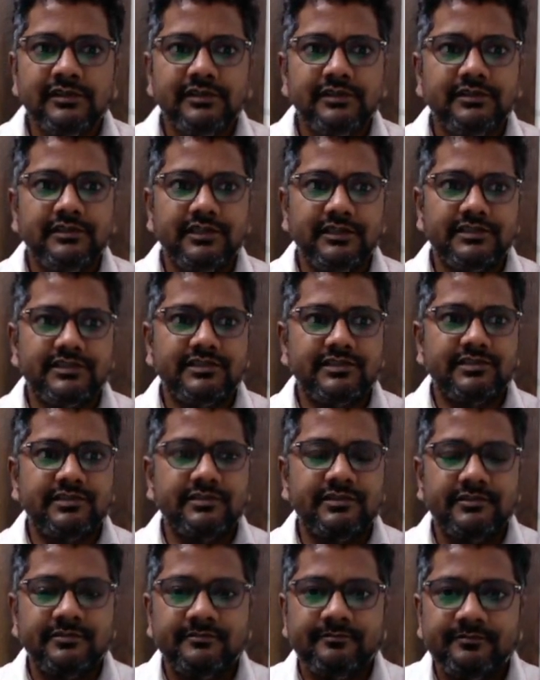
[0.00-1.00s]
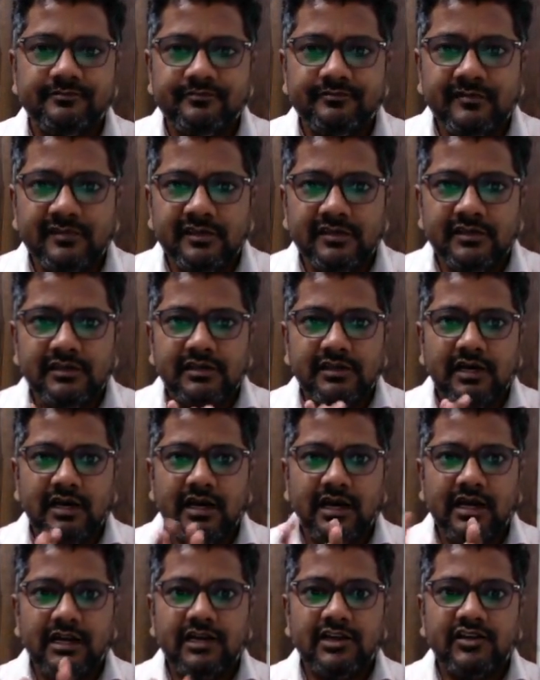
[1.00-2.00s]
this
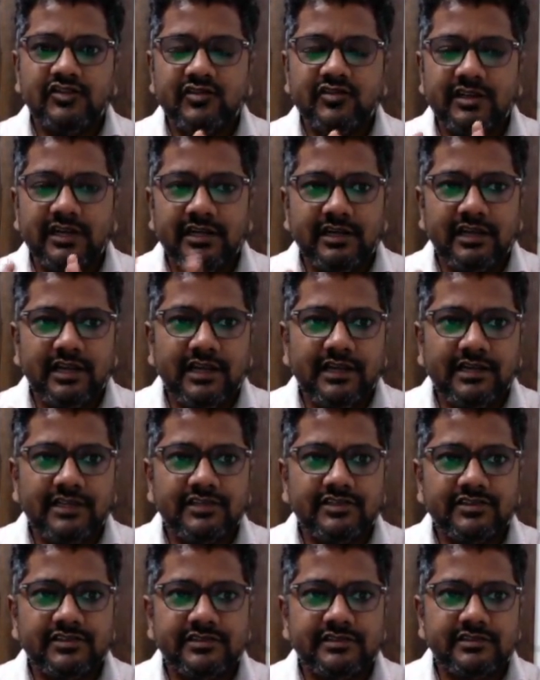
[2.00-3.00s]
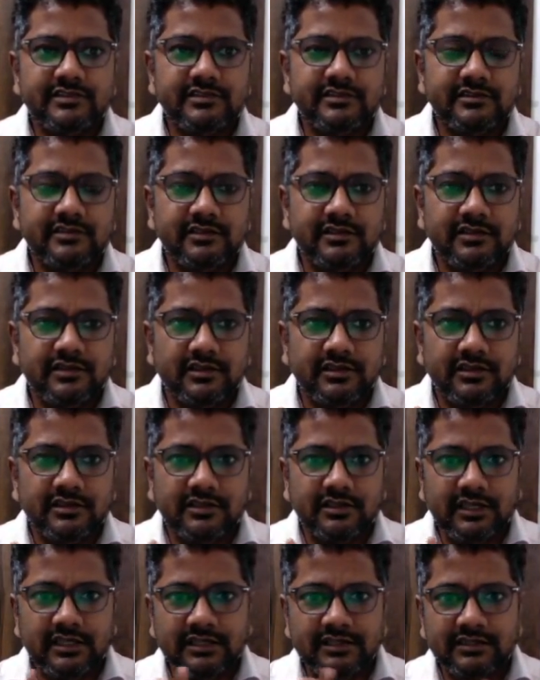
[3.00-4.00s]
hydration and lattice
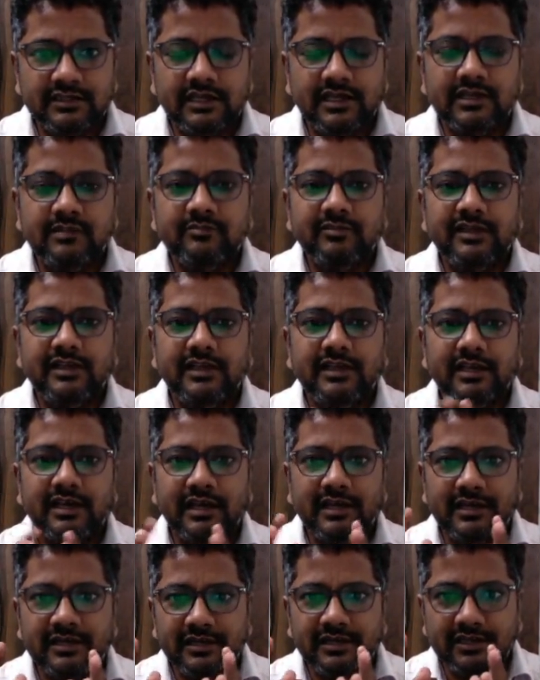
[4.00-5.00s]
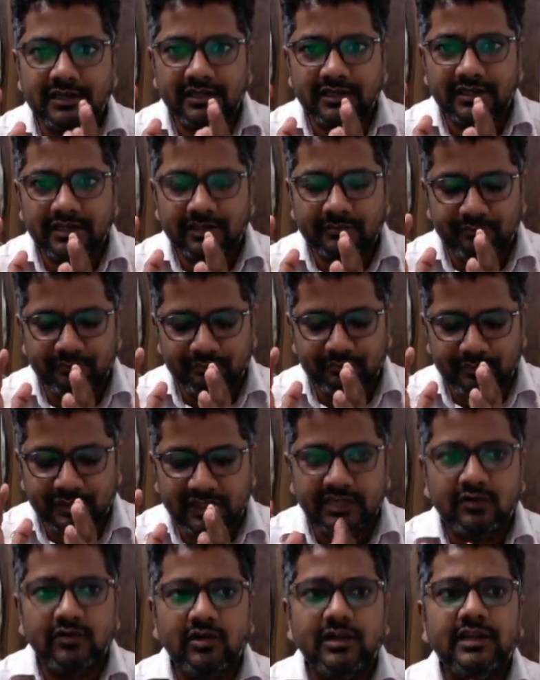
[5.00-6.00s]
enthalpy, and
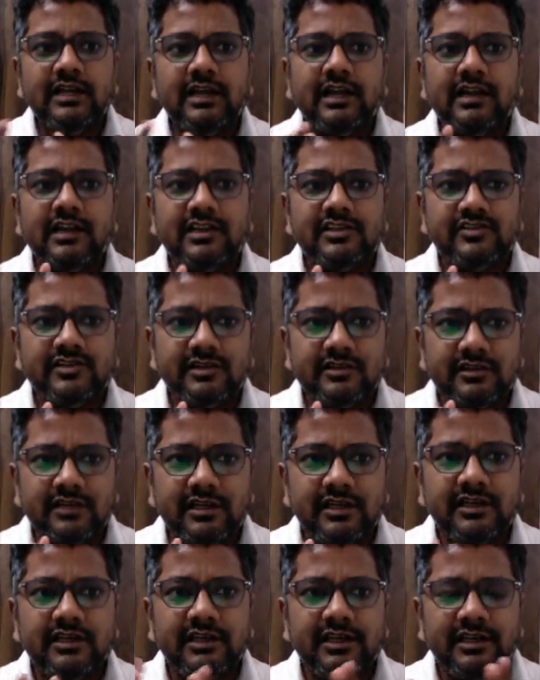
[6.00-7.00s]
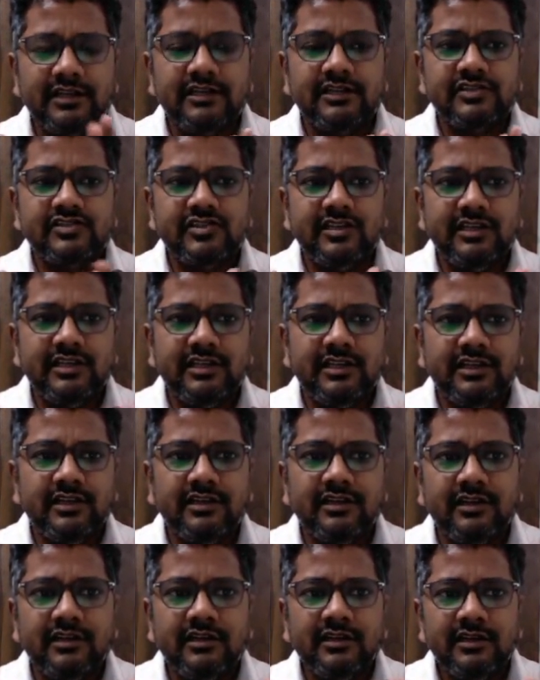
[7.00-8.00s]
particularly hydration energy
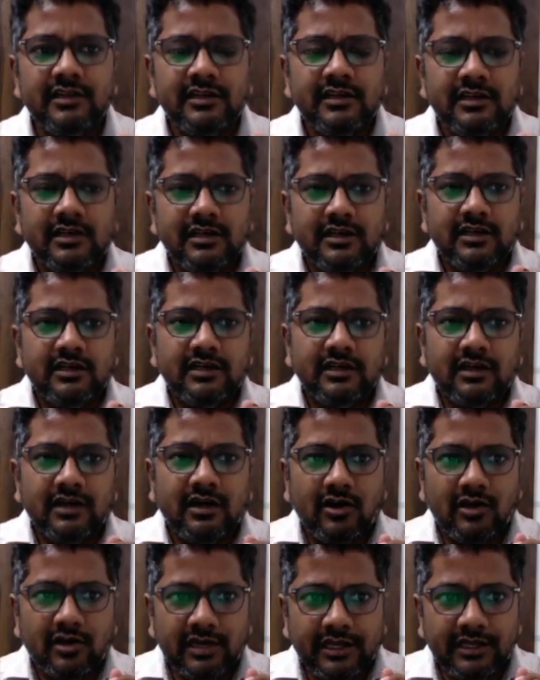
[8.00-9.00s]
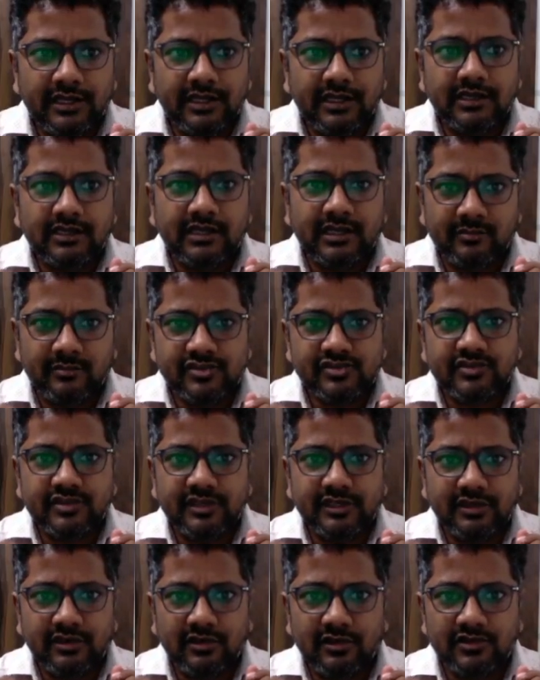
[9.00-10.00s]
in organic chemistry
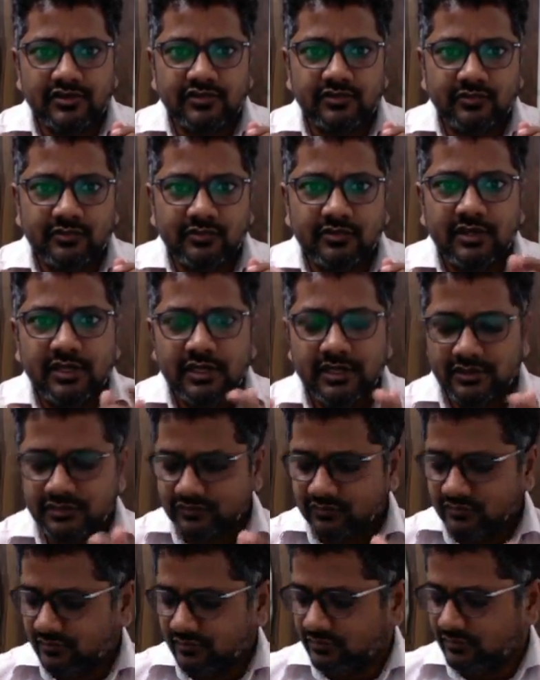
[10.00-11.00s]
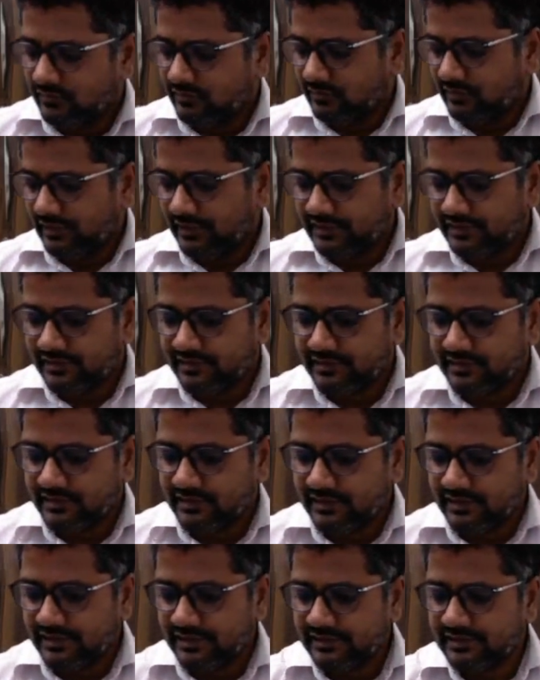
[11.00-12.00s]
also. So let's
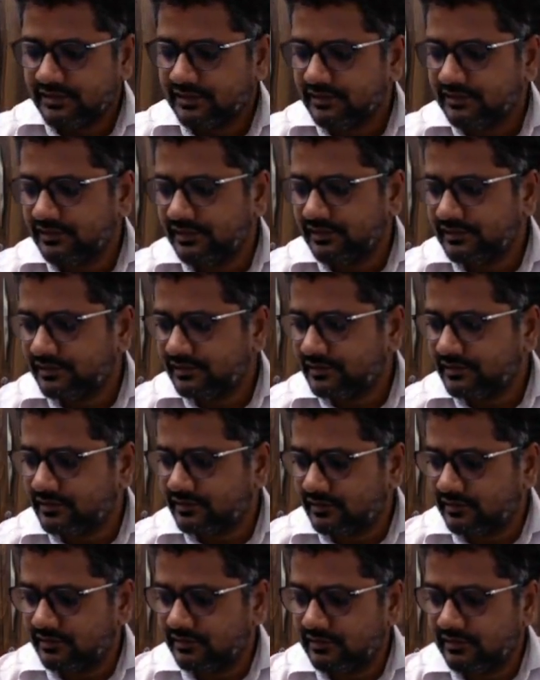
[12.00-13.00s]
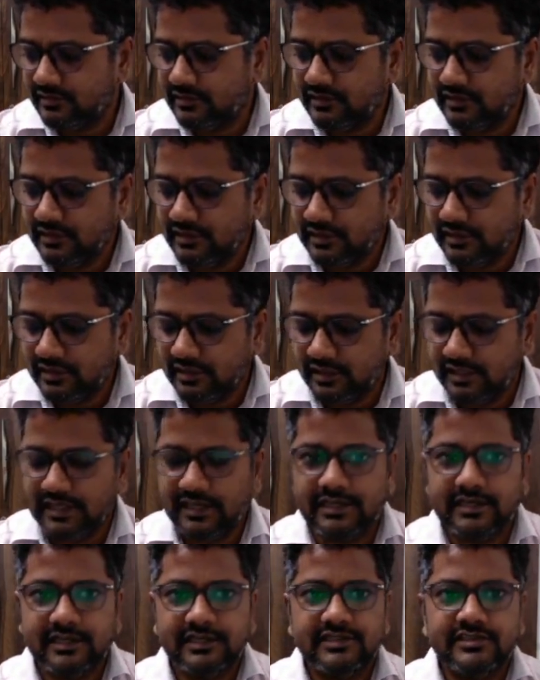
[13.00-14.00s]
discuss this
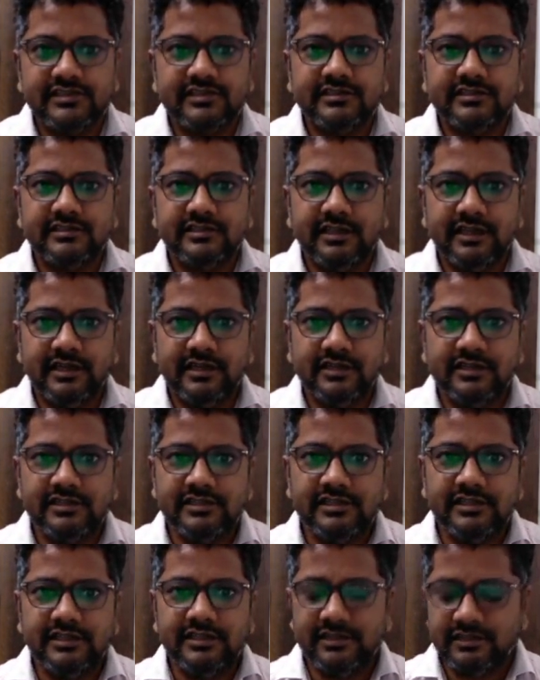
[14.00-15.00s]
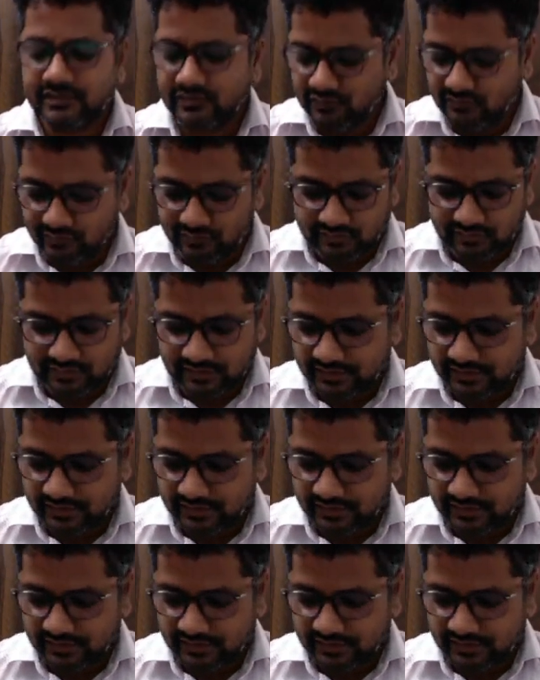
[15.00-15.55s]
lattice energy. So